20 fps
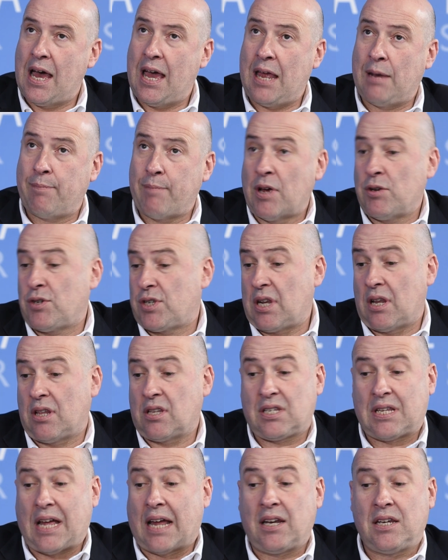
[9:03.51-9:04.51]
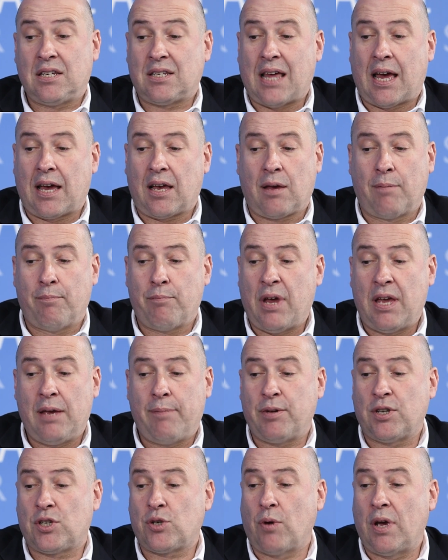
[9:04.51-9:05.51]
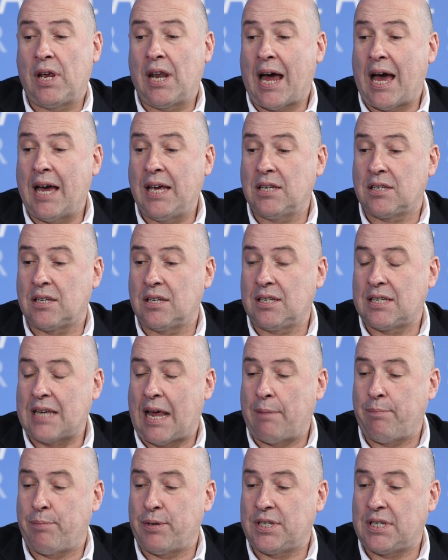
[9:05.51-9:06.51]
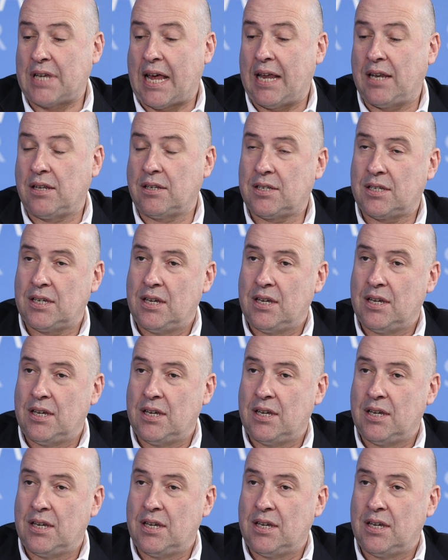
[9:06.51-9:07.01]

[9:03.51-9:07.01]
In most of the studies, that can be between 8 and 10%.